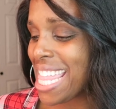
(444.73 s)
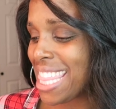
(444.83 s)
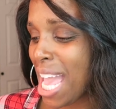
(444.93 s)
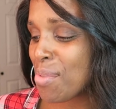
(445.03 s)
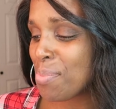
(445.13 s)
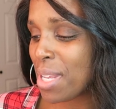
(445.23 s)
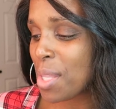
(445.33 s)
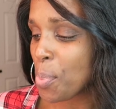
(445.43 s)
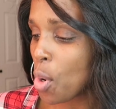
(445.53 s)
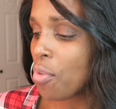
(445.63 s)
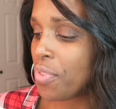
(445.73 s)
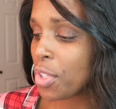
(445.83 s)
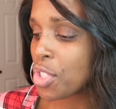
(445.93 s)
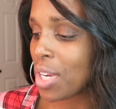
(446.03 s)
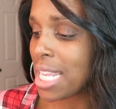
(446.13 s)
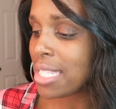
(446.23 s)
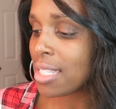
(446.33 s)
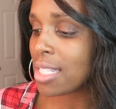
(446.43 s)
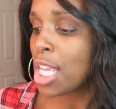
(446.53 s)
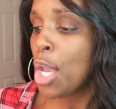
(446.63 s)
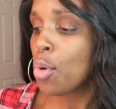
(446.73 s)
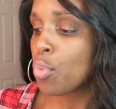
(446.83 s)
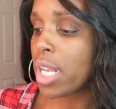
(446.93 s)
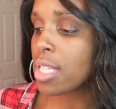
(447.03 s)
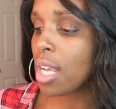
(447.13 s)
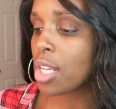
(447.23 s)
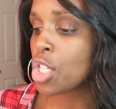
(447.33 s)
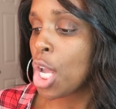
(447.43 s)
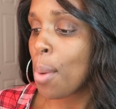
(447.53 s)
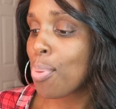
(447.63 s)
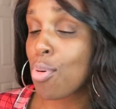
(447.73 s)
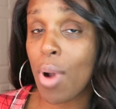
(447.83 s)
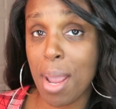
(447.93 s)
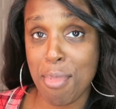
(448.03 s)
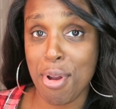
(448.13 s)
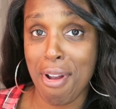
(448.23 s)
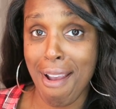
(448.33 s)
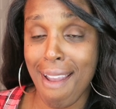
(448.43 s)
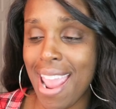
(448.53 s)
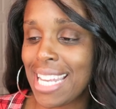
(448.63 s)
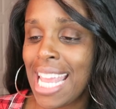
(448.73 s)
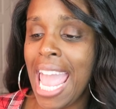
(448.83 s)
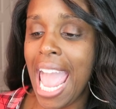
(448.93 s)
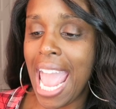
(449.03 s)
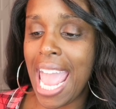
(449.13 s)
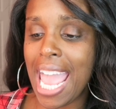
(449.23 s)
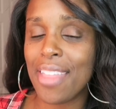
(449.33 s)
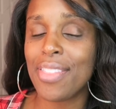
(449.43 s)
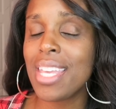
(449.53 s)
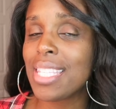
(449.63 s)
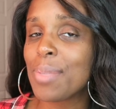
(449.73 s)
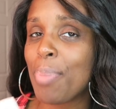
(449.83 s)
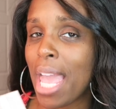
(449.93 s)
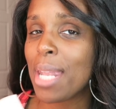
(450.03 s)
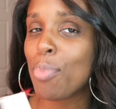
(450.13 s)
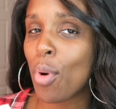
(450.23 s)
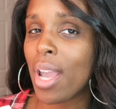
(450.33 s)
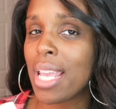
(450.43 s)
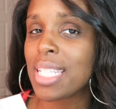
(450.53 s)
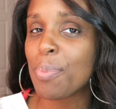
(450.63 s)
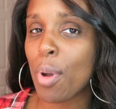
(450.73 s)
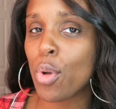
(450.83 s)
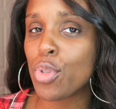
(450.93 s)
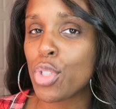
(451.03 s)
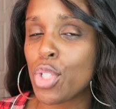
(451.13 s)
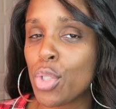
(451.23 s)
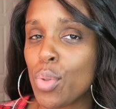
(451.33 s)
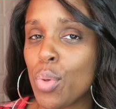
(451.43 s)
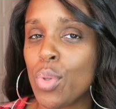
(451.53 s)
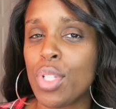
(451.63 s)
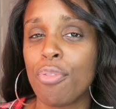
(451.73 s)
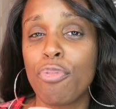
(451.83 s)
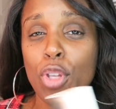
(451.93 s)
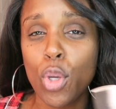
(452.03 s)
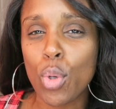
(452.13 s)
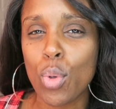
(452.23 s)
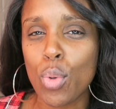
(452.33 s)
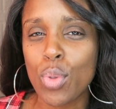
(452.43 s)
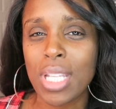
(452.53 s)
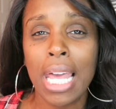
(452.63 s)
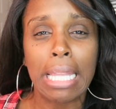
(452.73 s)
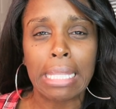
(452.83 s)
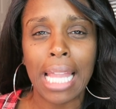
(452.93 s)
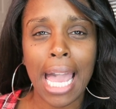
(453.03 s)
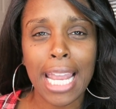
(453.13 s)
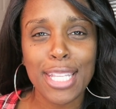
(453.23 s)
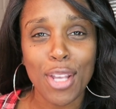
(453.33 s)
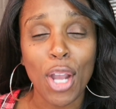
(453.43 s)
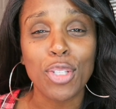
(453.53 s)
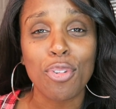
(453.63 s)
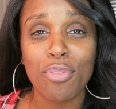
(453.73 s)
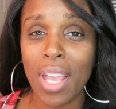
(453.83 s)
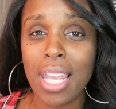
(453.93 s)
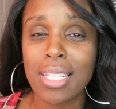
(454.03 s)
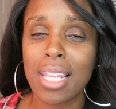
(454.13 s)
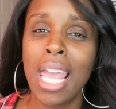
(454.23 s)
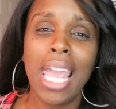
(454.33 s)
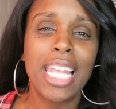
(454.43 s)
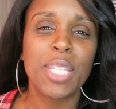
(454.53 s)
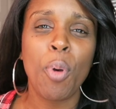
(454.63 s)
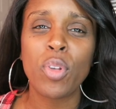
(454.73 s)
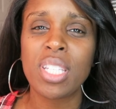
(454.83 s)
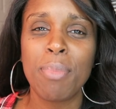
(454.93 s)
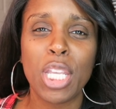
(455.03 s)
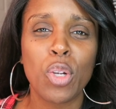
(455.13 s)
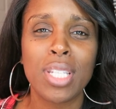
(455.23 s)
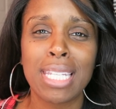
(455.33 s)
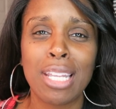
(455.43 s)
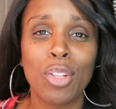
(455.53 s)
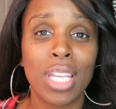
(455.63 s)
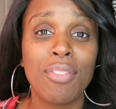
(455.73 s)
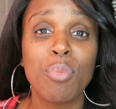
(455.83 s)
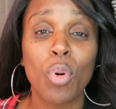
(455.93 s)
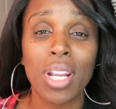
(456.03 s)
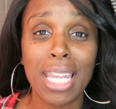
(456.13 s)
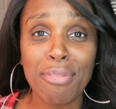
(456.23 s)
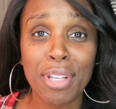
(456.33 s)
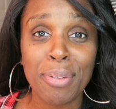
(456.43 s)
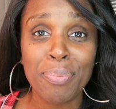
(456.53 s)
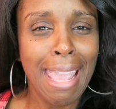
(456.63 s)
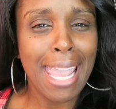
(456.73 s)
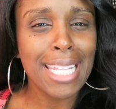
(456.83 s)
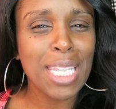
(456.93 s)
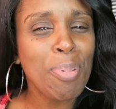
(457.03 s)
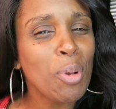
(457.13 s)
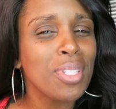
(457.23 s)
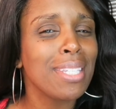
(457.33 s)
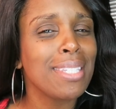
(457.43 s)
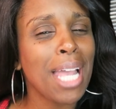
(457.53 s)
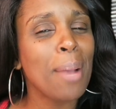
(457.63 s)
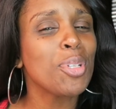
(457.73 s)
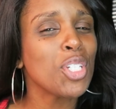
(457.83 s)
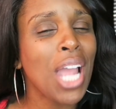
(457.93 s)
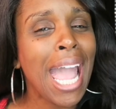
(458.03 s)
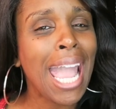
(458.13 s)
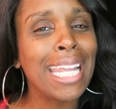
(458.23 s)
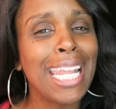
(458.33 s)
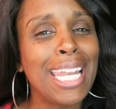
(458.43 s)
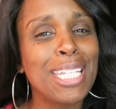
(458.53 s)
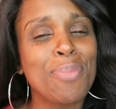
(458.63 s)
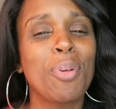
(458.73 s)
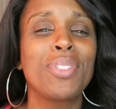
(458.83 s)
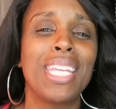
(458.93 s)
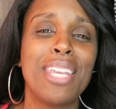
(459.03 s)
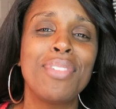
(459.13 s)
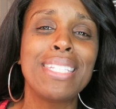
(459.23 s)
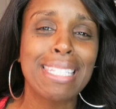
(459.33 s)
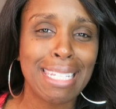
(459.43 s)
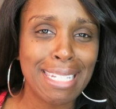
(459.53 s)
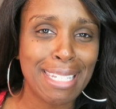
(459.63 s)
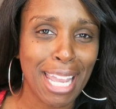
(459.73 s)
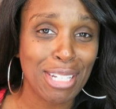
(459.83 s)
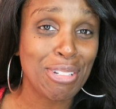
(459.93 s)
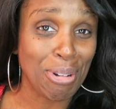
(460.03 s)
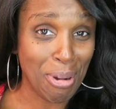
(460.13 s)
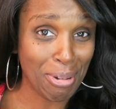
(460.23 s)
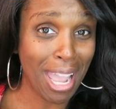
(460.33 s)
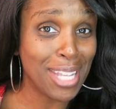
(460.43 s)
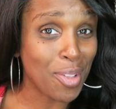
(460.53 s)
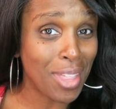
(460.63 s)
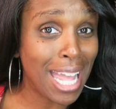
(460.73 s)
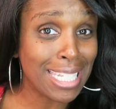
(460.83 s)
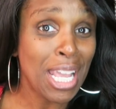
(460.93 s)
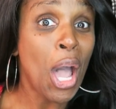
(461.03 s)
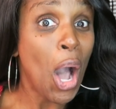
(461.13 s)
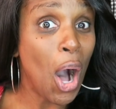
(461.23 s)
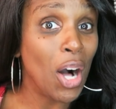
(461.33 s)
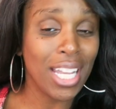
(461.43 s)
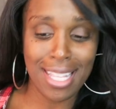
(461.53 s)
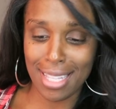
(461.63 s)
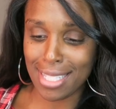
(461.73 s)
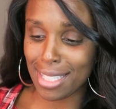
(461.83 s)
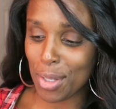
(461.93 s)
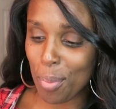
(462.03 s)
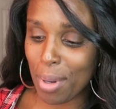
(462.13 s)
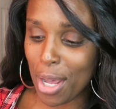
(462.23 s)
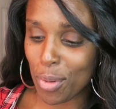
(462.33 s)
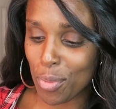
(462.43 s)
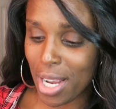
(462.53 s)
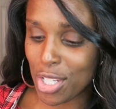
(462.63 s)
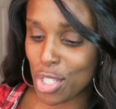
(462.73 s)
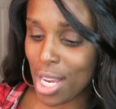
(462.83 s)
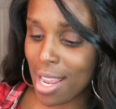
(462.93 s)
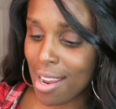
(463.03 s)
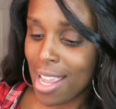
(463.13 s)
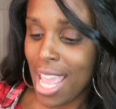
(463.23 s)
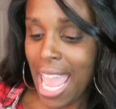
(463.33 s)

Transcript: And that would be the Pro Filt'r Instant Retouch primer all right and this bad boy is supposed to diffuse lines on your face it's supposed to make your skin look even more even it's supposed to stop shine and it's supposed to even skin texture okay so that's all in this little bottle right here